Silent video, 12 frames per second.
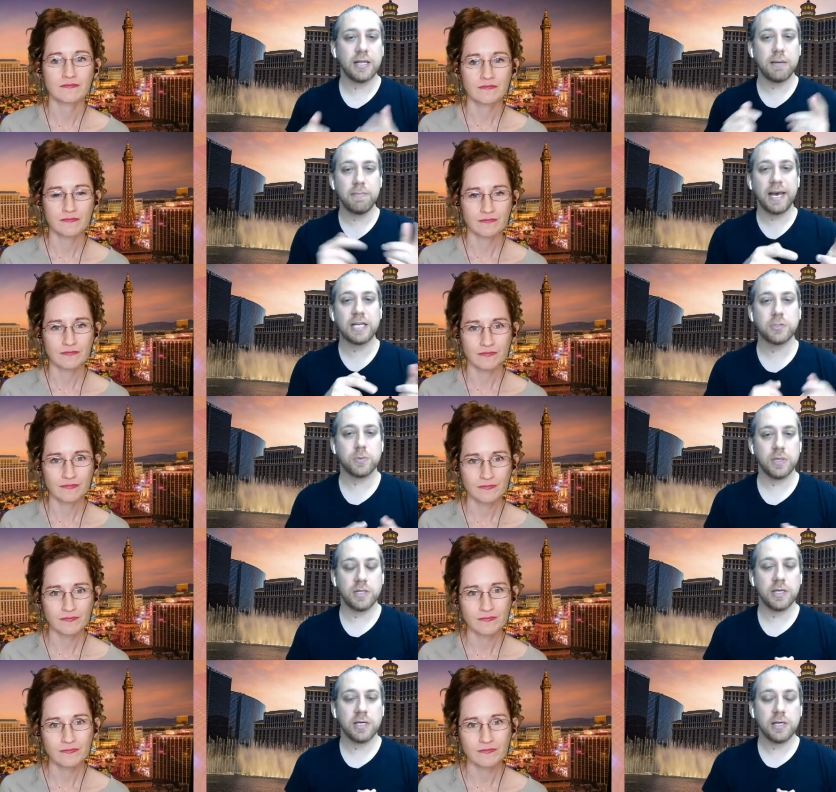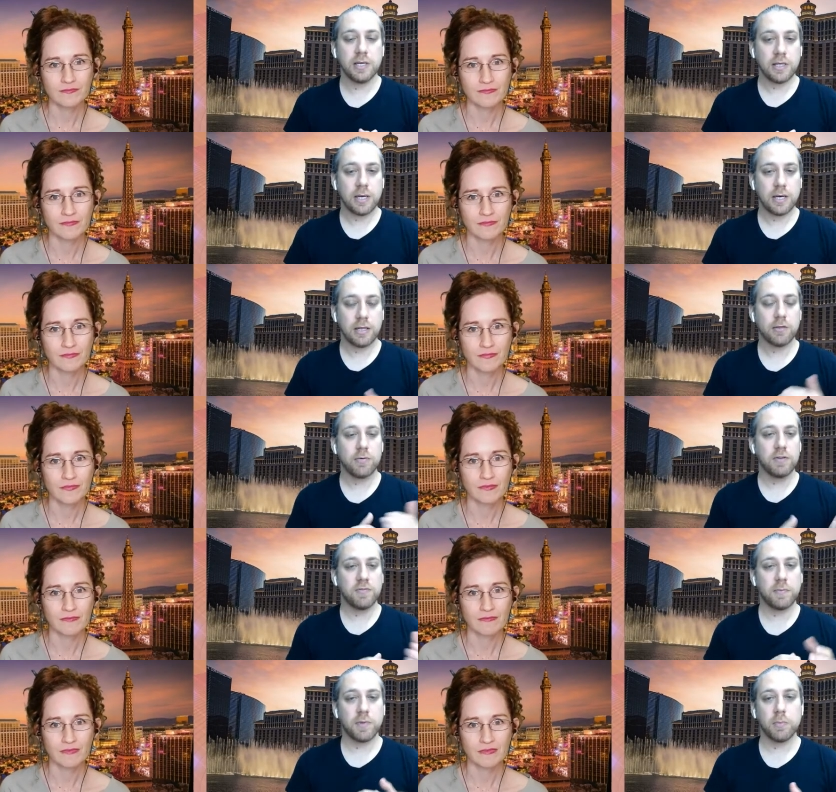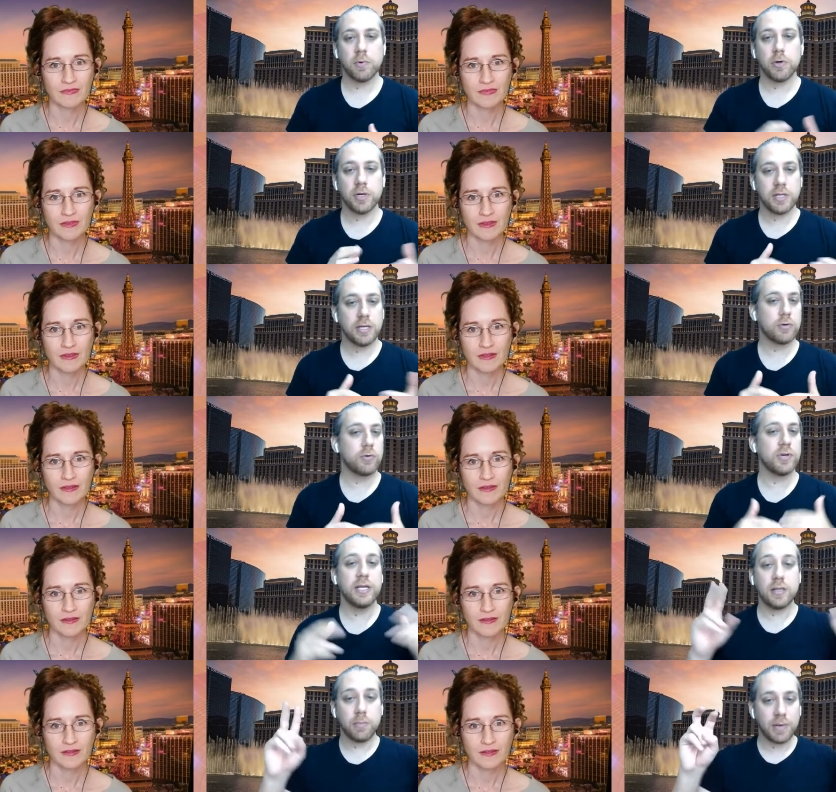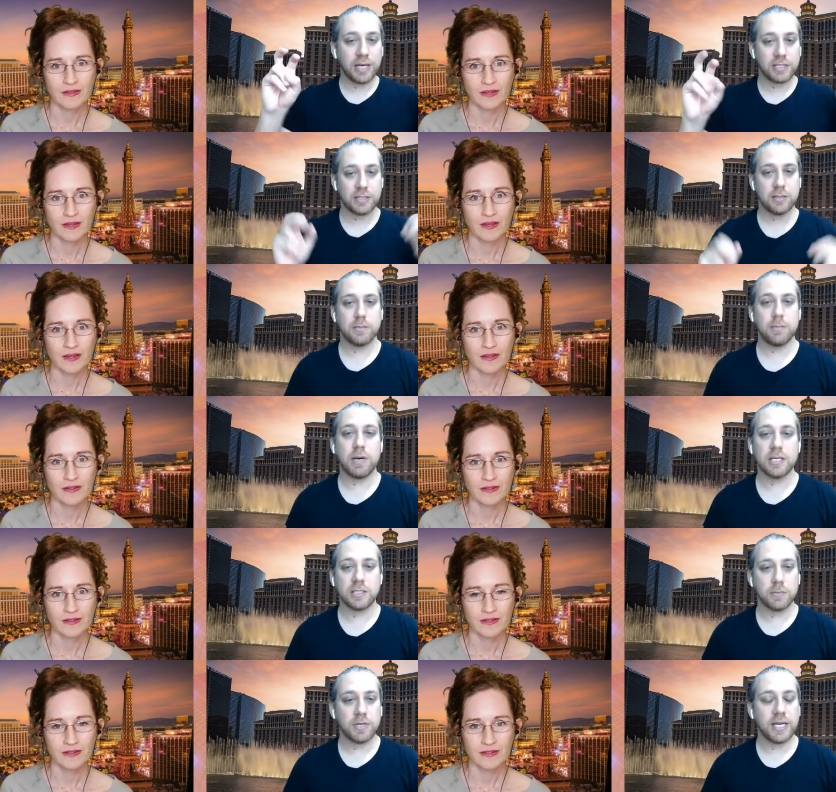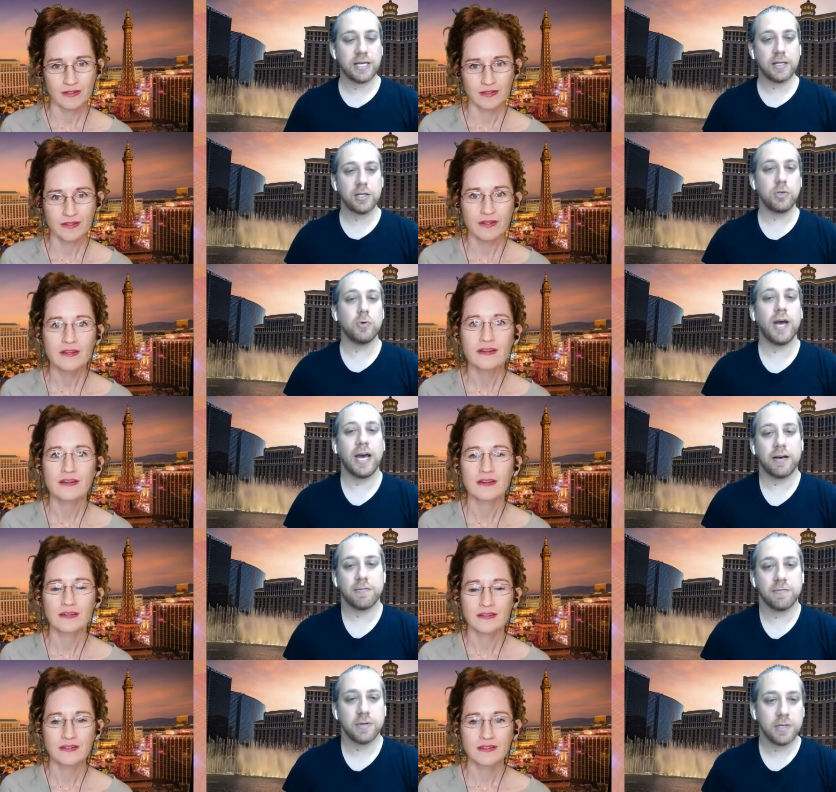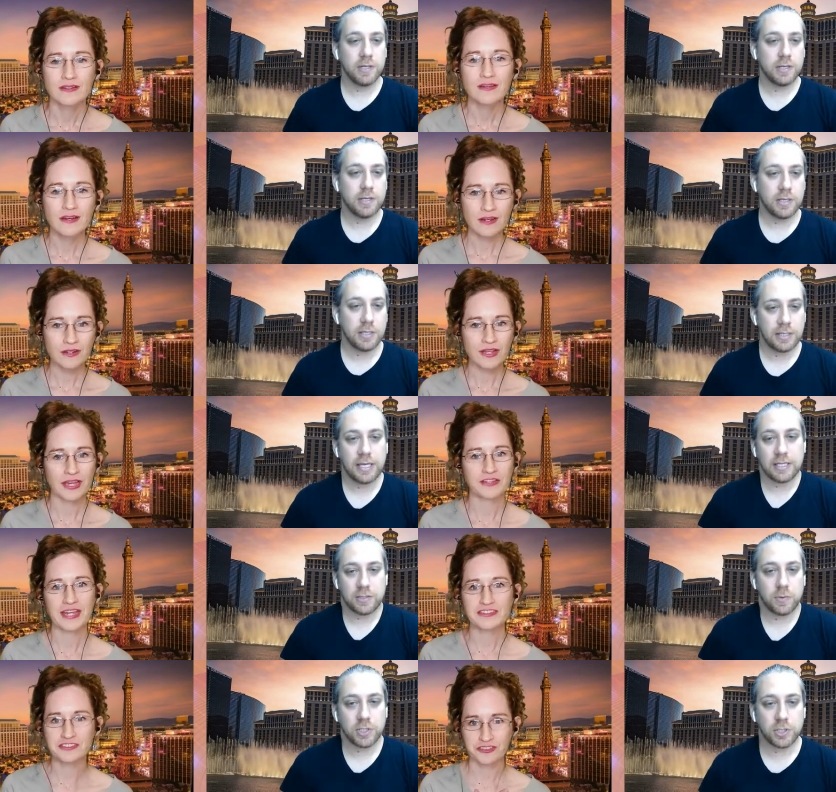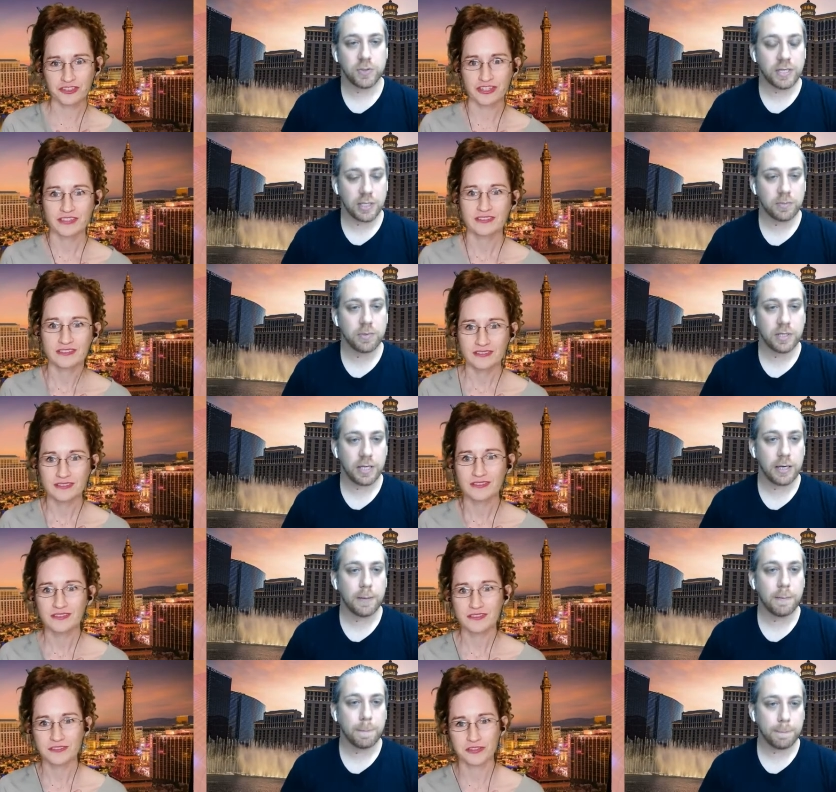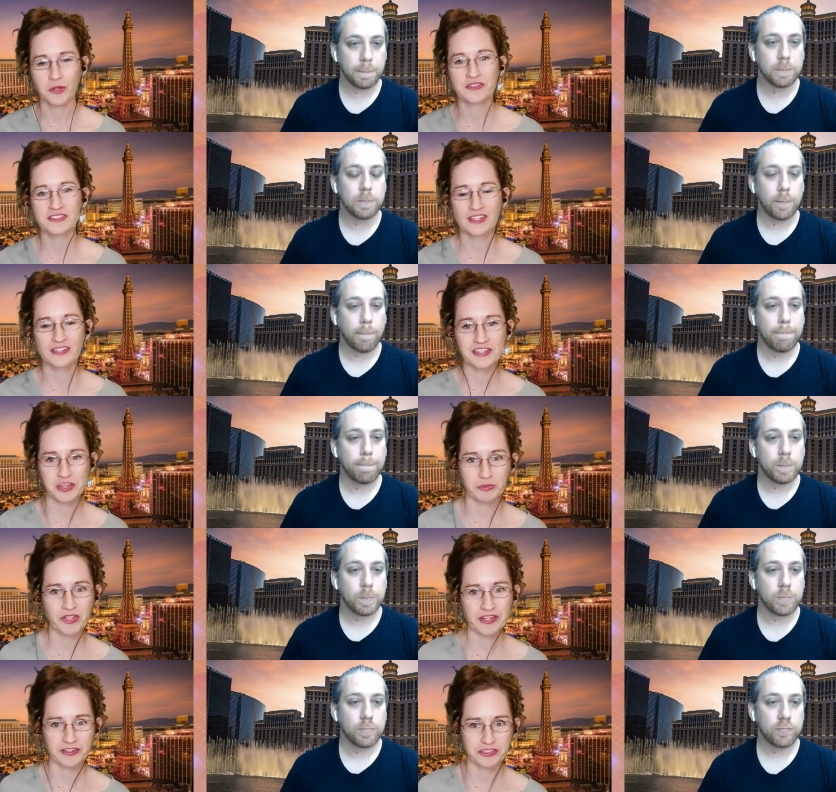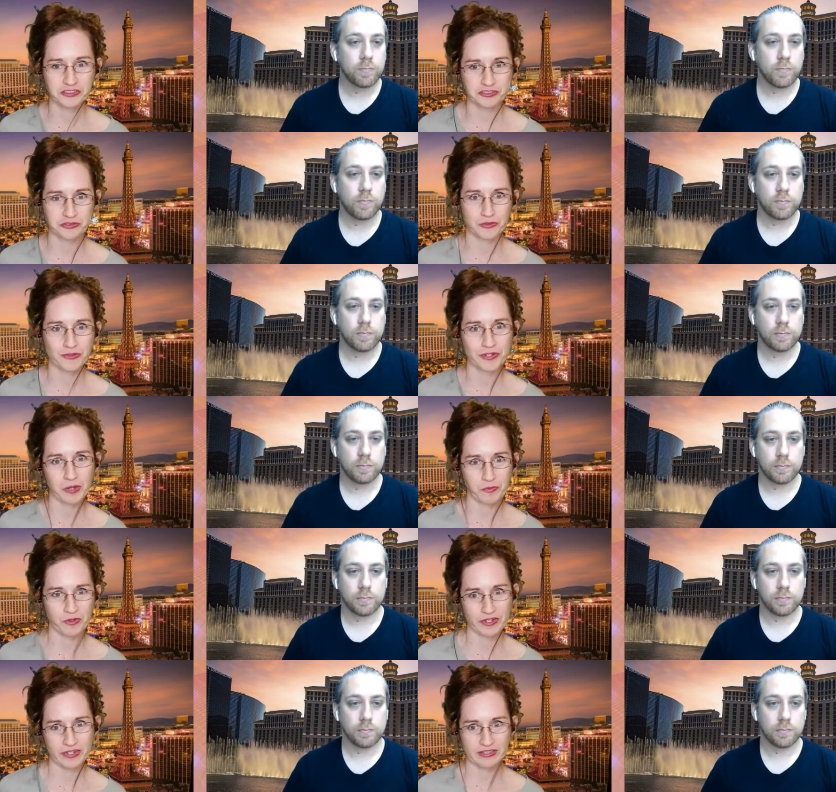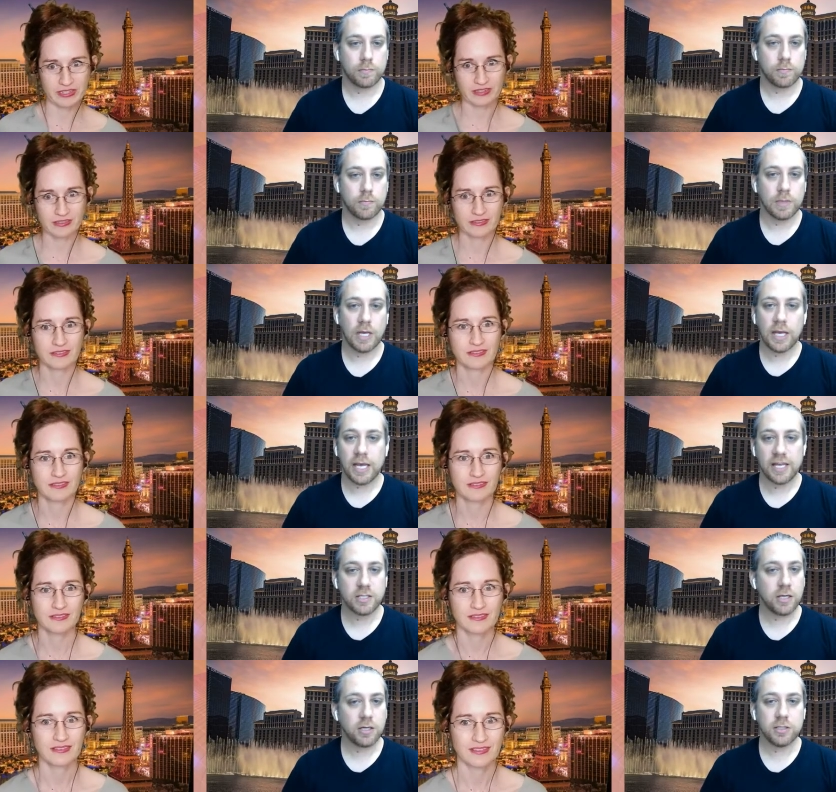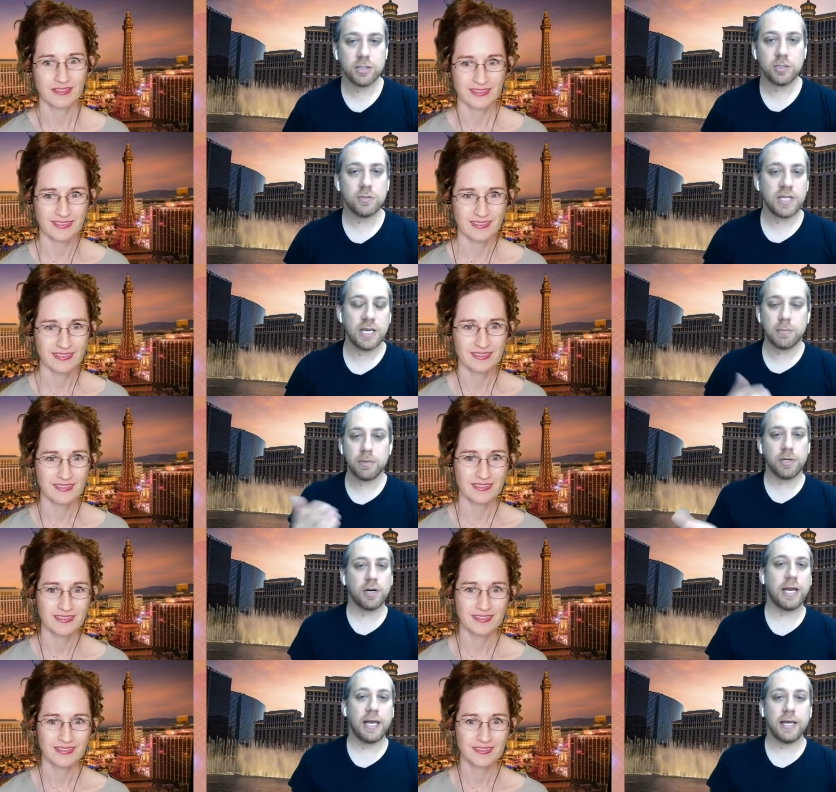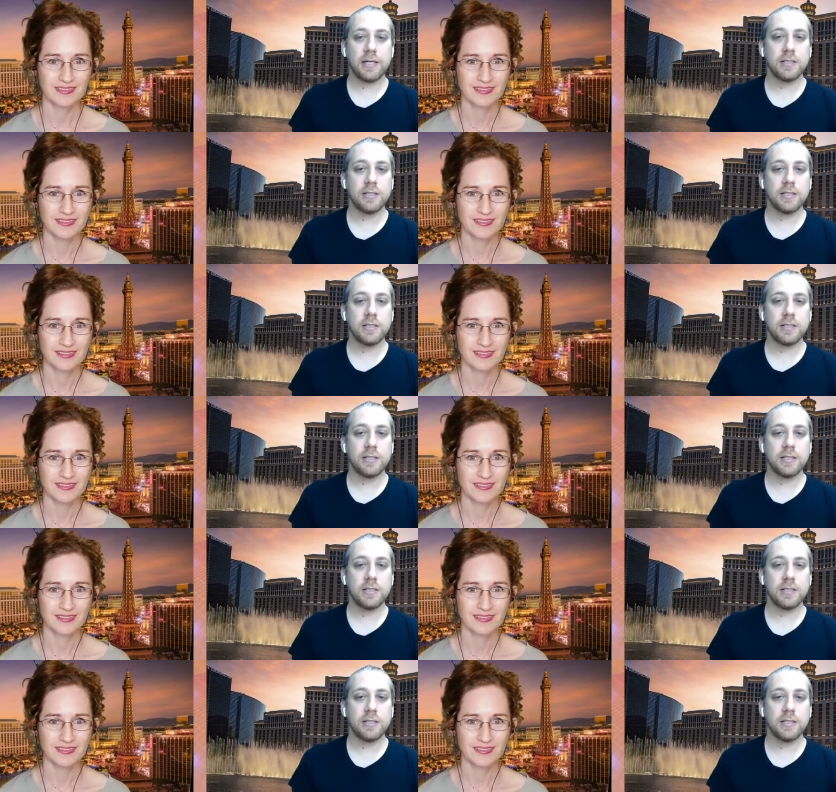Speaker 1: that match with 3 from the board that create the best possible hand that you have.
Speaker 2: Okay, that's good. Yeah. So it's not like the player could screw it up or anything.
Speaker 1: As long as you table your hand,